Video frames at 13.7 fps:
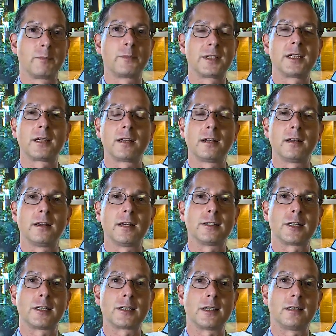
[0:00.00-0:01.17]
particularly,
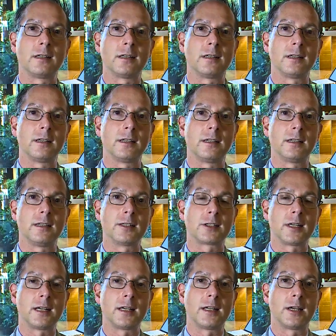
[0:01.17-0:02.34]
as I said, in this
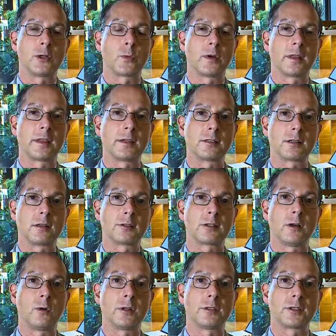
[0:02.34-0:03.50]
day and age when things are
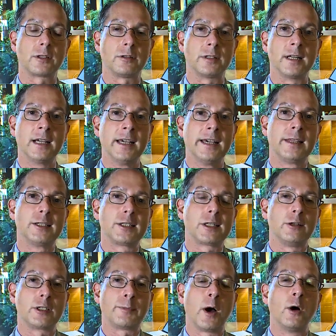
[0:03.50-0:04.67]
so uncertain. This
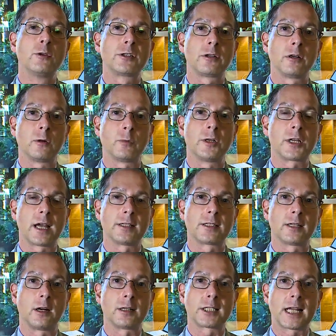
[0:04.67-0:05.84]
year's poster, which has
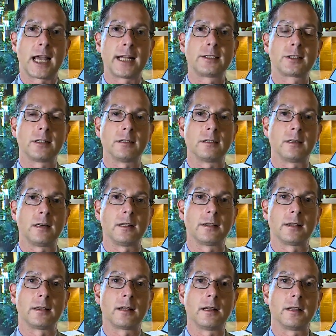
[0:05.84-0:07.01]
Lars Hansen
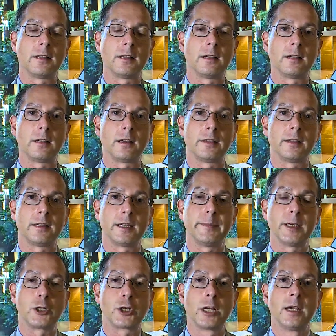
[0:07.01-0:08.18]
on the
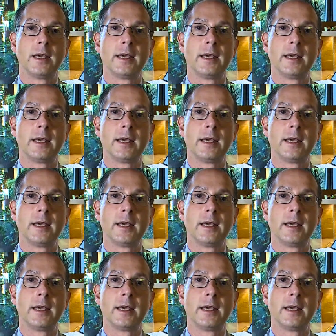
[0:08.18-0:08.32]
image,